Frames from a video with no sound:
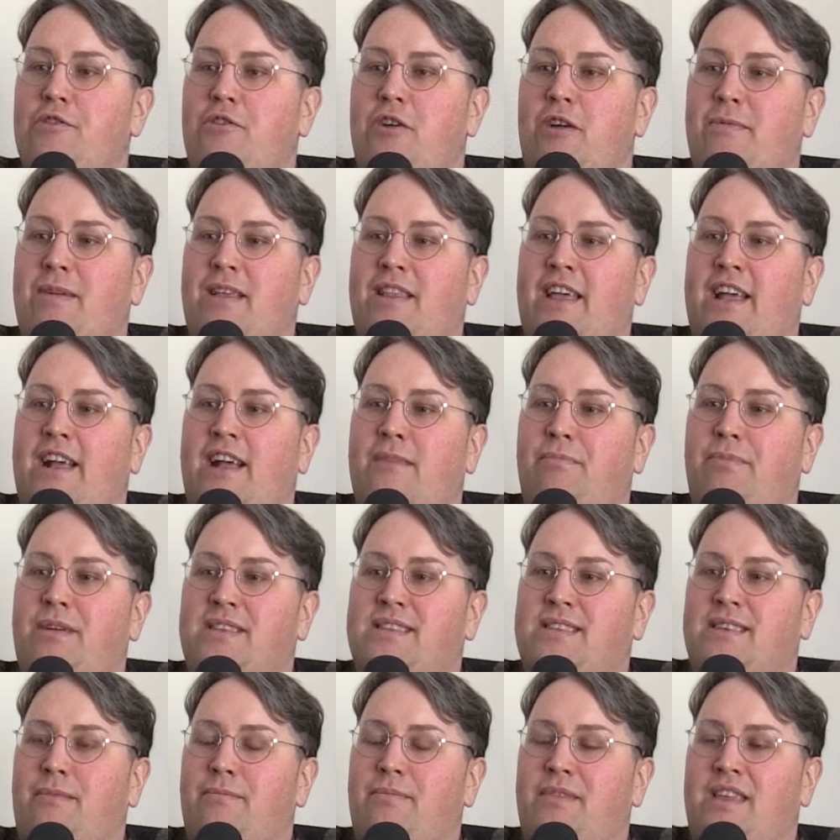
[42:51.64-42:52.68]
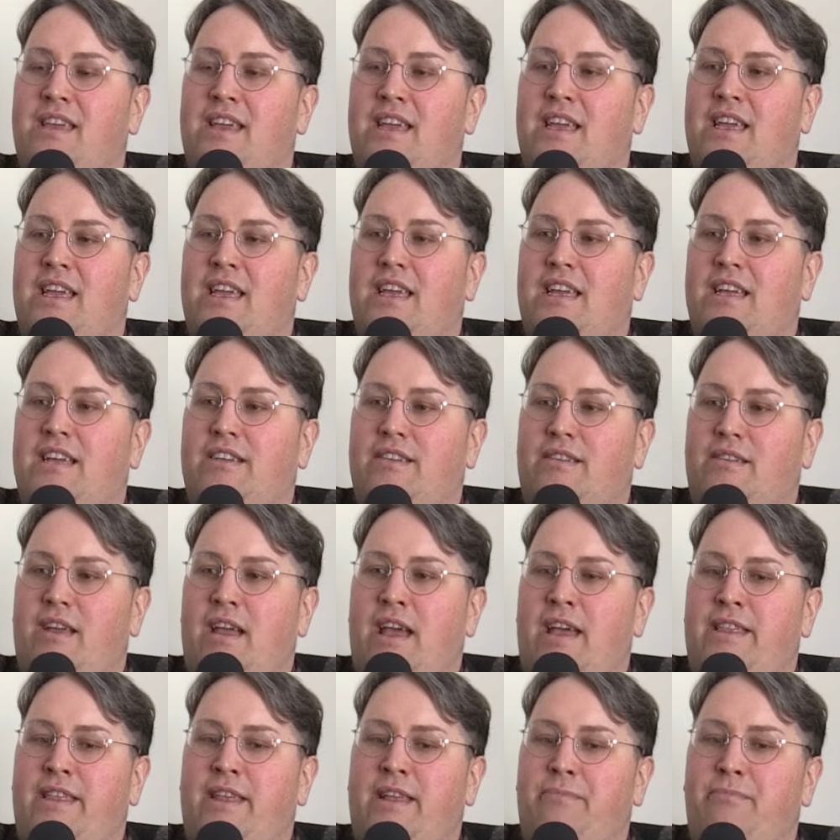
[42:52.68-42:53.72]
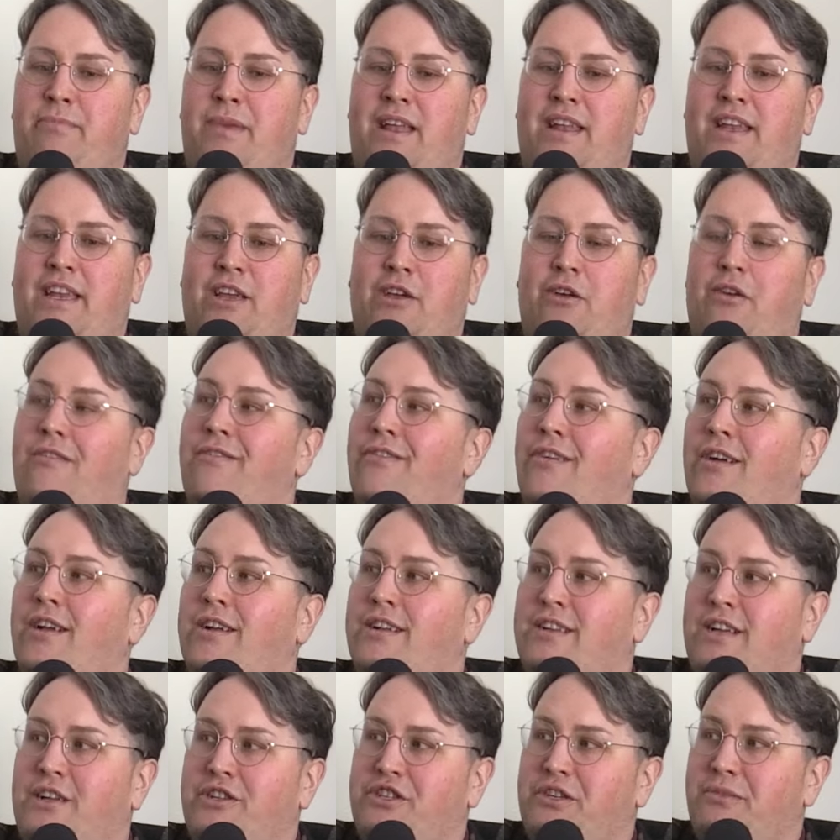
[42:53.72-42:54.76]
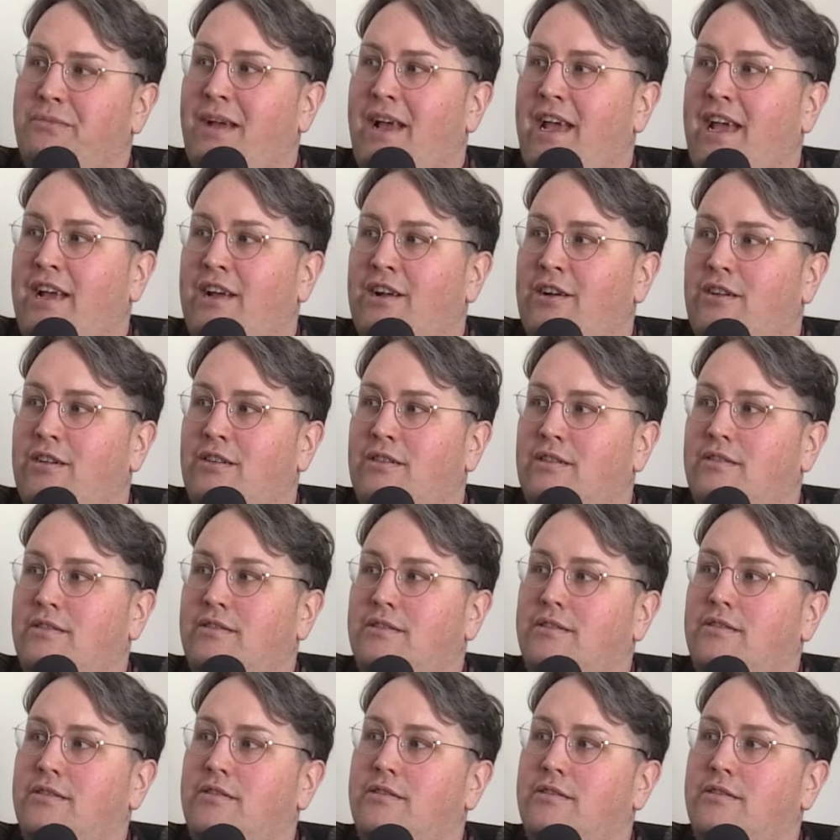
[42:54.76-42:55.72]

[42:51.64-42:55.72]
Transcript: throwing my leg up on something and then bending over and touching my ankle.